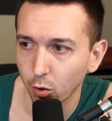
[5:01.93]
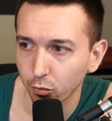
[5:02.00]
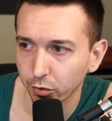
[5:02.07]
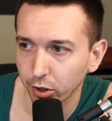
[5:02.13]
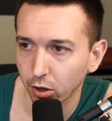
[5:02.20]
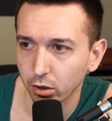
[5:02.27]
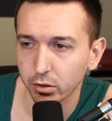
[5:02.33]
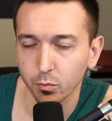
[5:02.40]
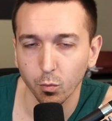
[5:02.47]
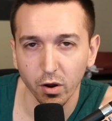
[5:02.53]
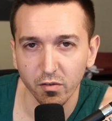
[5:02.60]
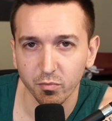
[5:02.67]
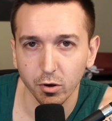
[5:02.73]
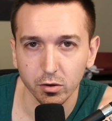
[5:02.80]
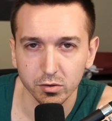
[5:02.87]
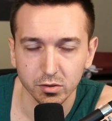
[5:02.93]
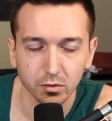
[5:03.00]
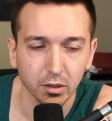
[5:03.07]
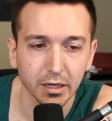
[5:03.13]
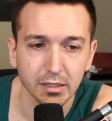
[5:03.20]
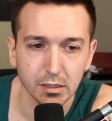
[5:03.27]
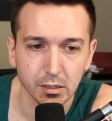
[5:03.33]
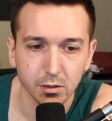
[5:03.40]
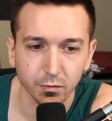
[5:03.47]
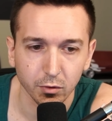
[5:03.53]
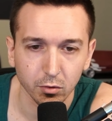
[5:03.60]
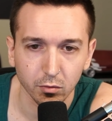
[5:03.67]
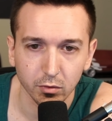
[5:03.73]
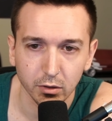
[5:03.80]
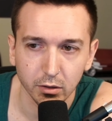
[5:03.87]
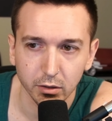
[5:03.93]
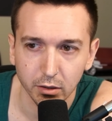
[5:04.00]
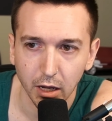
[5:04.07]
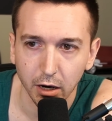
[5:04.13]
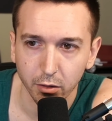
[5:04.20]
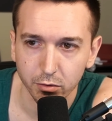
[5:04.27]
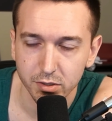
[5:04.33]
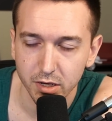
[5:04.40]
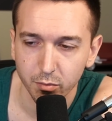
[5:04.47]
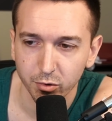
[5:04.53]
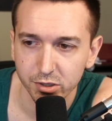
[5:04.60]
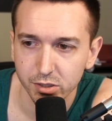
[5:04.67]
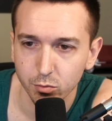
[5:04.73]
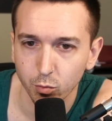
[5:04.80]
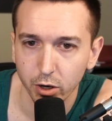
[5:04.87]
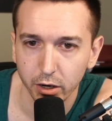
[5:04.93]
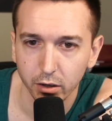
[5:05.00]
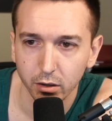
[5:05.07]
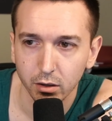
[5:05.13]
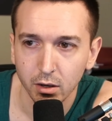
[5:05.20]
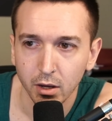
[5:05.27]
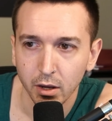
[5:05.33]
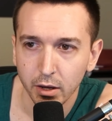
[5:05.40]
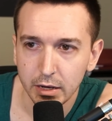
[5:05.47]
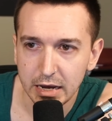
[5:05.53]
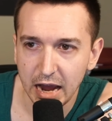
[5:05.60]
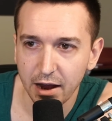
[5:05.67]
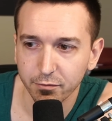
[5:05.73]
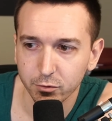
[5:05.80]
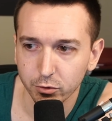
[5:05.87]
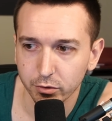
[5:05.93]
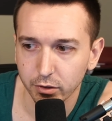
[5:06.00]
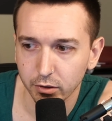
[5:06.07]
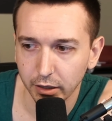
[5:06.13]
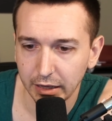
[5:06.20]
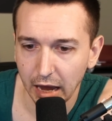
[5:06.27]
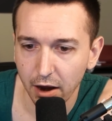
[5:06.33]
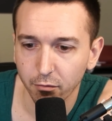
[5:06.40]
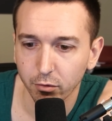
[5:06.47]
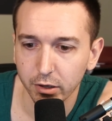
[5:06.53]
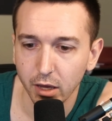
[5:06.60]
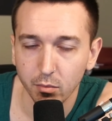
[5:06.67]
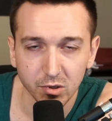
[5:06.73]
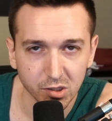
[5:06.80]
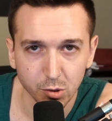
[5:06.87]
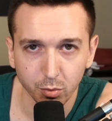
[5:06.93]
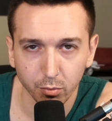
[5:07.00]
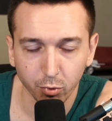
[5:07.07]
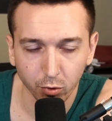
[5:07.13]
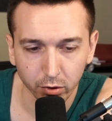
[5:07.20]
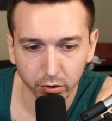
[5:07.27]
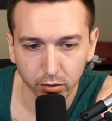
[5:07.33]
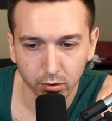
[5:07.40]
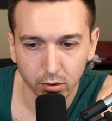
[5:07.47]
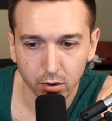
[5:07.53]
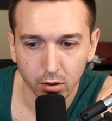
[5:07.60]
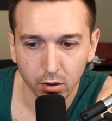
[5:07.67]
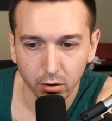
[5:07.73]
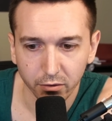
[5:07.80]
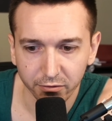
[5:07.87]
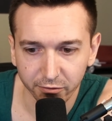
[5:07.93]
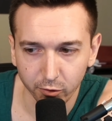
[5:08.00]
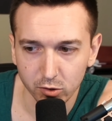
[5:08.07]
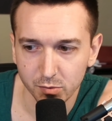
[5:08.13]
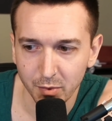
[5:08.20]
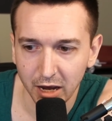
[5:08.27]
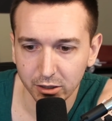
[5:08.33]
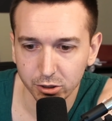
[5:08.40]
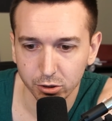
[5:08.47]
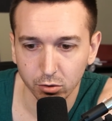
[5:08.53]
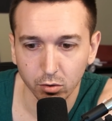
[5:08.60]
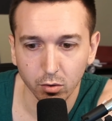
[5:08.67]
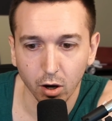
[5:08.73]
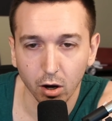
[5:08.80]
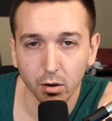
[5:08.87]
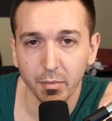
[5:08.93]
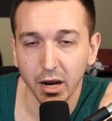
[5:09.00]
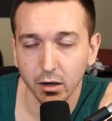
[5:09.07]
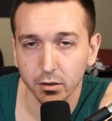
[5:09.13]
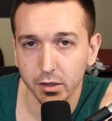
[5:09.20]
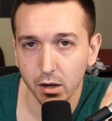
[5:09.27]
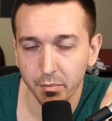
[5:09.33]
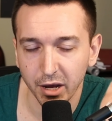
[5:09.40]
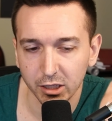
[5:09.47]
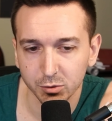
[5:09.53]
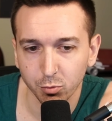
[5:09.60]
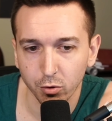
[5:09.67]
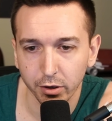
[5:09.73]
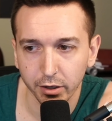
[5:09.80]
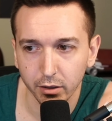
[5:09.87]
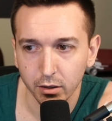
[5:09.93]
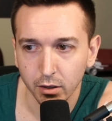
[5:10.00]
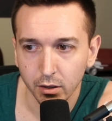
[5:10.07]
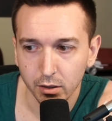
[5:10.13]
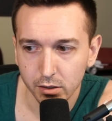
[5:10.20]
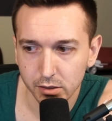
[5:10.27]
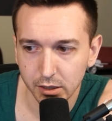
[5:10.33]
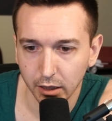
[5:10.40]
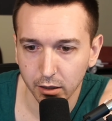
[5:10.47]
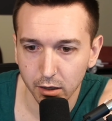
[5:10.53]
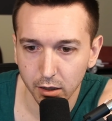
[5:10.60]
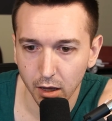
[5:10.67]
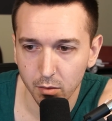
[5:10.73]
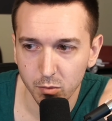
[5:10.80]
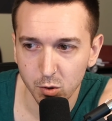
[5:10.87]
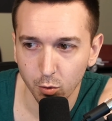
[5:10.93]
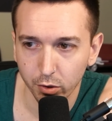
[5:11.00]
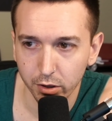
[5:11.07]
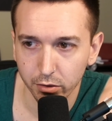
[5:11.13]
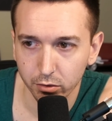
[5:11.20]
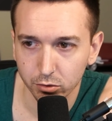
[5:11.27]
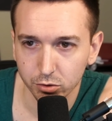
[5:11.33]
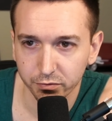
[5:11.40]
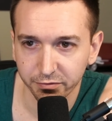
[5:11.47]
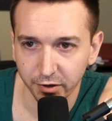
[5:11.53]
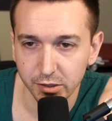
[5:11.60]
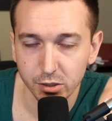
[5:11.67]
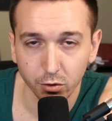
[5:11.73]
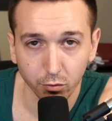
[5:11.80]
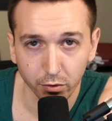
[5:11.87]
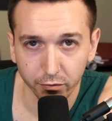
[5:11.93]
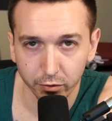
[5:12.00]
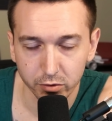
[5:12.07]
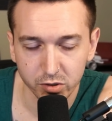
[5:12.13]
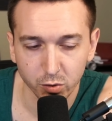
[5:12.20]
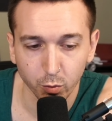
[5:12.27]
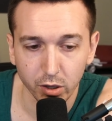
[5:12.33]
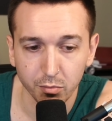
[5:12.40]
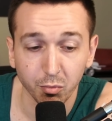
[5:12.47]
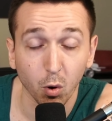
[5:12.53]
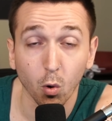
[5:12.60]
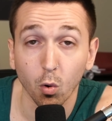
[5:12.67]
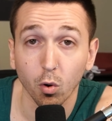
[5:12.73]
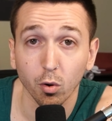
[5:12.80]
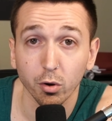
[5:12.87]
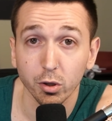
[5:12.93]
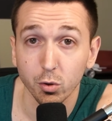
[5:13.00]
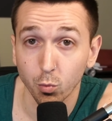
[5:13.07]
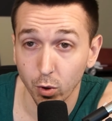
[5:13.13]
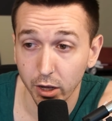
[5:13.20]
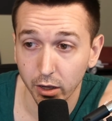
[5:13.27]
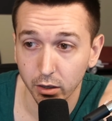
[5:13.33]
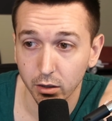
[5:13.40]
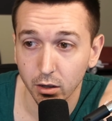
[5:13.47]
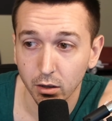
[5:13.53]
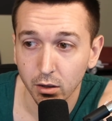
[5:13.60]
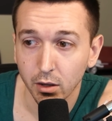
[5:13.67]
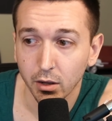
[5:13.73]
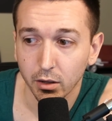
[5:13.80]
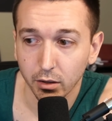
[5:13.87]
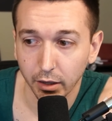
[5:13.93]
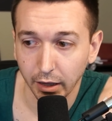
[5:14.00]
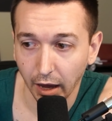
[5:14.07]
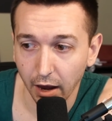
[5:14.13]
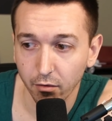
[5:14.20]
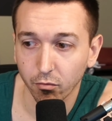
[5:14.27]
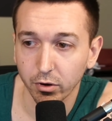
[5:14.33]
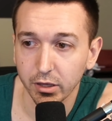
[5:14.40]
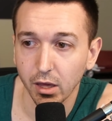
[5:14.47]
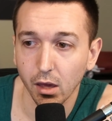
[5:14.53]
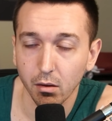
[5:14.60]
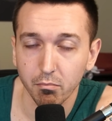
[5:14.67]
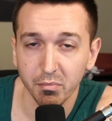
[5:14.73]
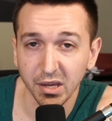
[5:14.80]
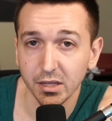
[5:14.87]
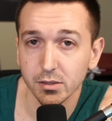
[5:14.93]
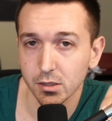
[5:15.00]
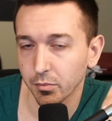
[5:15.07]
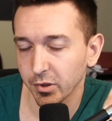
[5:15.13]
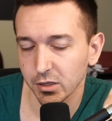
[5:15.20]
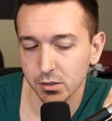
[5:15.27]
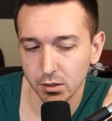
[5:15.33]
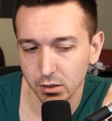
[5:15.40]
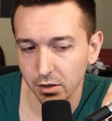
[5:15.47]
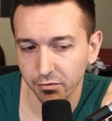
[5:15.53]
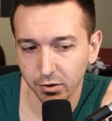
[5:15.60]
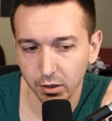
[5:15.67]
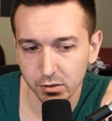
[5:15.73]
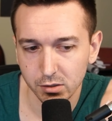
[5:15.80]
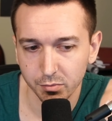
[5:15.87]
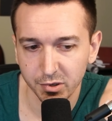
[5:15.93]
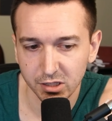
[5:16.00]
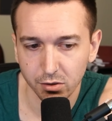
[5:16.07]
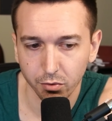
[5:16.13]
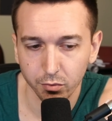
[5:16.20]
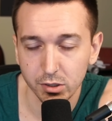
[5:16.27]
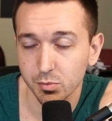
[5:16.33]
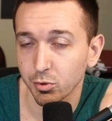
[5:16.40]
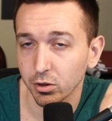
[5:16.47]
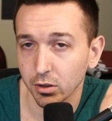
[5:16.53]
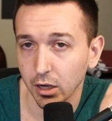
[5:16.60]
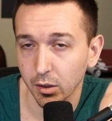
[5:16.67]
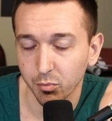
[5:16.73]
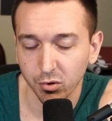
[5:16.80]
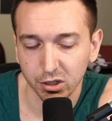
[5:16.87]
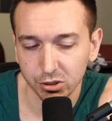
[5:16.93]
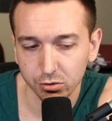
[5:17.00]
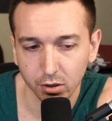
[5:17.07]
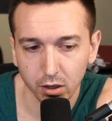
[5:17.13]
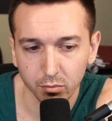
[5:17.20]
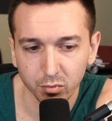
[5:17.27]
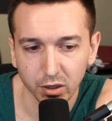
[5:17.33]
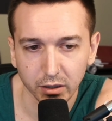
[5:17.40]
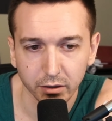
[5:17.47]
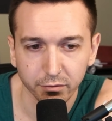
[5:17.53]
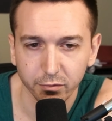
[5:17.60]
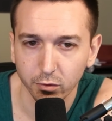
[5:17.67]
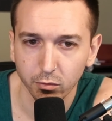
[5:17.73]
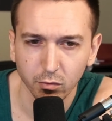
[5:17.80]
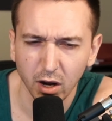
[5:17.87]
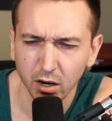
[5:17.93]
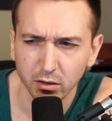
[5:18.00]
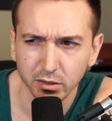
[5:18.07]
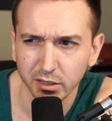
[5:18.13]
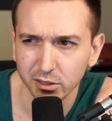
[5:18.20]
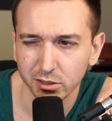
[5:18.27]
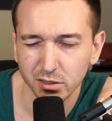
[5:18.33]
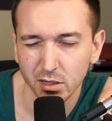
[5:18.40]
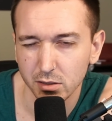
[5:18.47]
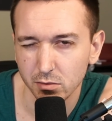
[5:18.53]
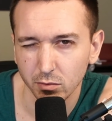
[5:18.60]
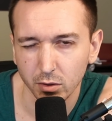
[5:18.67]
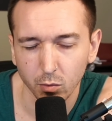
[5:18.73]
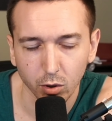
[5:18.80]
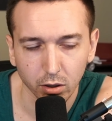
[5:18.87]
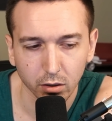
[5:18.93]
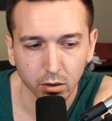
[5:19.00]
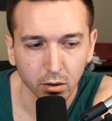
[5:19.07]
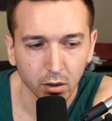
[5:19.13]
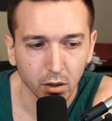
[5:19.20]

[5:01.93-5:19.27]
regard. Wavepunk likes these for a lot of the same reason, where after, like, every game is super important. First match, you're automatically on match point. Second game, you are either facing a reverse sweep or you win. Like, every game means something significant. So best of threes put a lot of pressure on, but for Rocket League, it just doesn't really work.